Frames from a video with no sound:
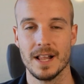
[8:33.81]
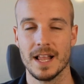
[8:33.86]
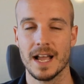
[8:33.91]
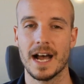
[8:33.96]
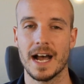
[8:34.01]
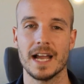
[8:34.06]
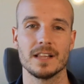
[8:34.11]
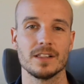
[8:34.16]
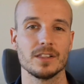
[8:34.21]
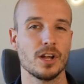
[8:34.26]

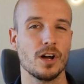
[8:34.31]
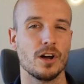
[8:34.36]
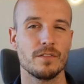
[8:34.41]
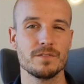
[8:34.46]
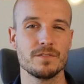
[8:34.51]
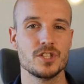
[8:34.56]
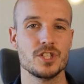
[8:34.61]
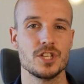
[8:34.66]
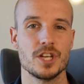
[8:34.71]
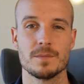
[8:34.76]
I
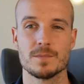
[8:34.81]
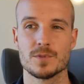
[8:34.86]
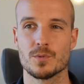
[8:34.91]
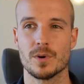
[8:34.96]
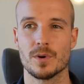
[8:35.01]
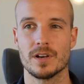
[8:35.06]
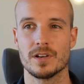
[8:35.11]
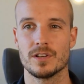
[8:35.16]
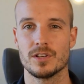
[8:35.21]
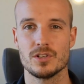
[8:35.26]
love gyms
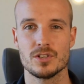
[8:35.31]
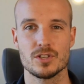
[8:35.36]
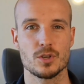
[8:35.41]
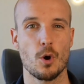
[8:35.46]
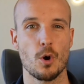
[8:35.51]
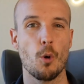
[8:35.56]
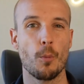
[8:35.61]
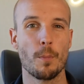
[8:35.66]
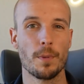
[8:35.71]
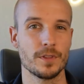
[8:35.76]
where you just
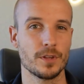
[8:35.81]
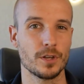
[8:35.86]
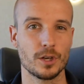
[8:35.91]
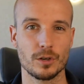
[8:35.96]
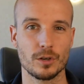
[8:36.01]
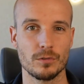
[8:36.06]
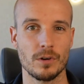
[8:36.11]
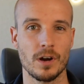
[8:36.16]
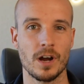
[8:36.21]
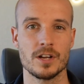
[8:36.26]
open the
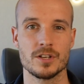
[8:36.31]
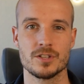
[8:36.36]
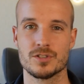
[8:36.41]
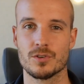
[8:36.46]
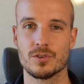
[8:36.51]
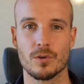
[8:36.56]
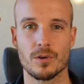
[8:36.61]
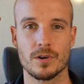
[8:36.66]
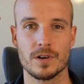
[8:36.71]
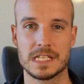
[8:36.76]
garage
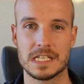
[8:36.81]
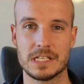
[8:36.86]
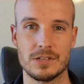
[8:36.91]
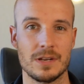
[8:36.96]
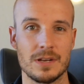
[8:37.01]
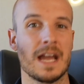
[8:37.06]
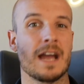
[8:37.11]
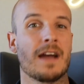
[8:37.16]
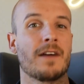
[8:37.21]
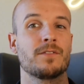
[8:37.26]
doors and you
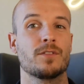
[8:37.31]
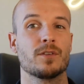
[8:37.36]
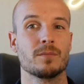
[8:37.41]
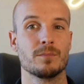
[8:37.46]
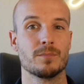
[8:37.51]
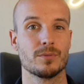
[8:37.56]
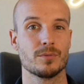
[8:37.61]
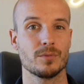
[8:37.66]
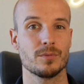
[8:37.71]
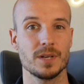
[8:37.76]
have the
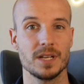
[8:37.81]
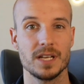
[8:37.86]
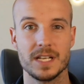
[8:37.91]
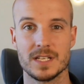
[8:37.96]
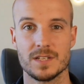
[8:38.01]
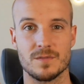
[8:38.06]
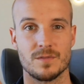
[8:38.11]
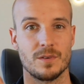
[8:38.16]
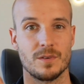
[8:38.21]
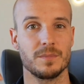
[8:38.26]

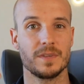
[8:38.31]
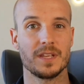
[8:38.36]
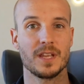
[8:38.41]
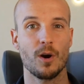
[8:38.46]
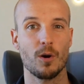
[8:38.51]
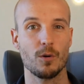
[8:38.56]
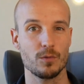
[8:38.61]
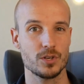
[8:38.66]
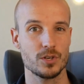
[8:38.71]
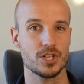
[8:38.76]
breeze from the
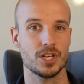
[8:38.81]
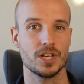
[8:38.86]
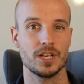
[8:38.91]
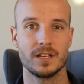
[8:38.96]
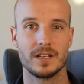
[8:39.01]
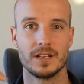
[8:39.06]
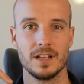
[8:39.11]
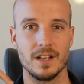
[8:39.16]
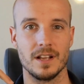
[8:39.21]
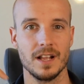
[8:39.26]

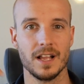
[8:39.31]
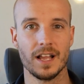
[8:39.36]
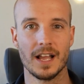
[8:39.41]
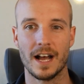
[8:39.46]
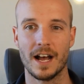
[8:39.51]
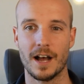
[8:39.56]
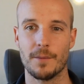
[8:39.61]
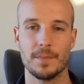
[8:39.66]
ocean, um,